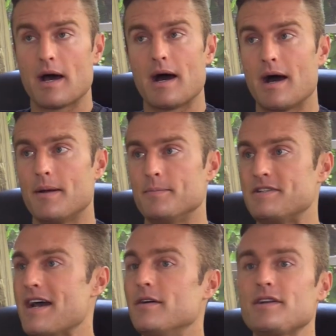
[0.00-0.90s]
I'm
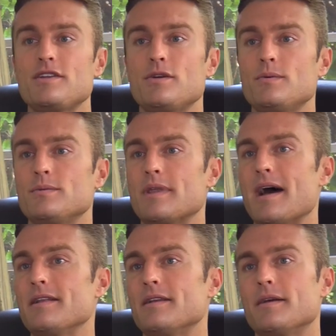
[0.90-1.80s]
telling you
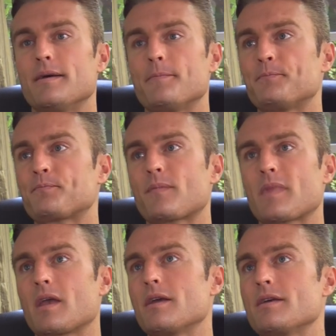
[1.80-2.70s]
that
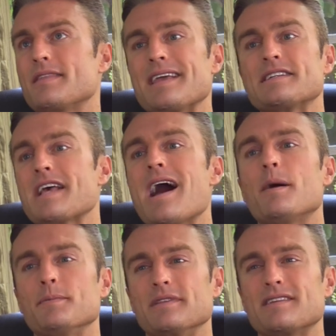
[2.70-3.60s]
things
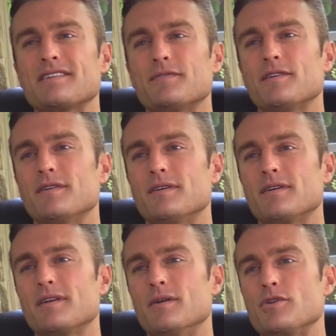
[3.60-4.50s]
happen. Things have
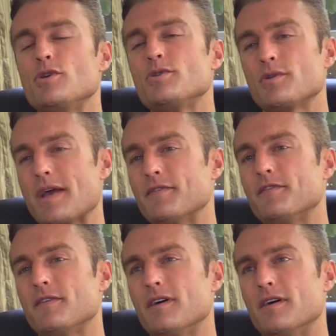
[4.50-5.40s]
a you know usually
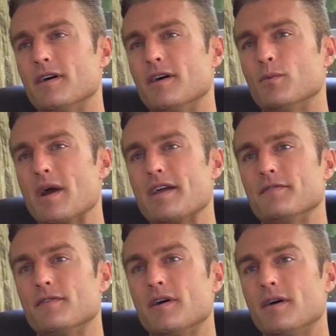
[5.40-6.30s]
have a, a way
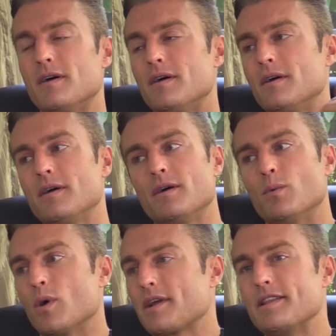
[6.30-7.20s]
of
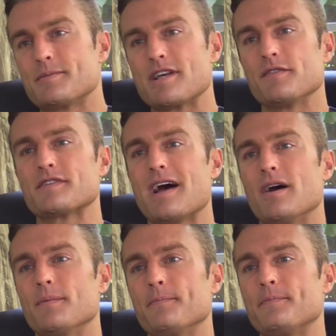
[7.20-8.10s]
working themselves
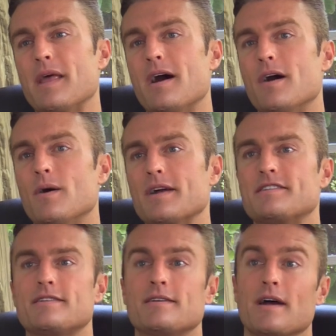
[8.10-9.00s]
out. Now I
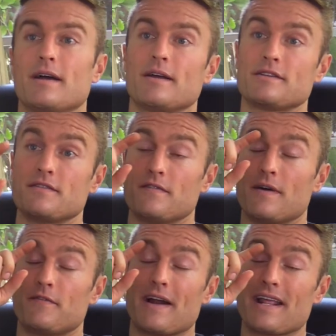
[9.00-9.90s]

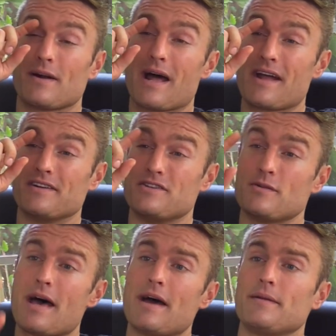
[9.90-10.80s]
finding out how to do
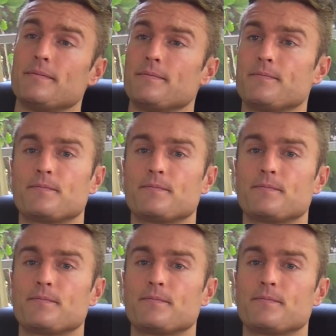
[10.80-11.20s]
that,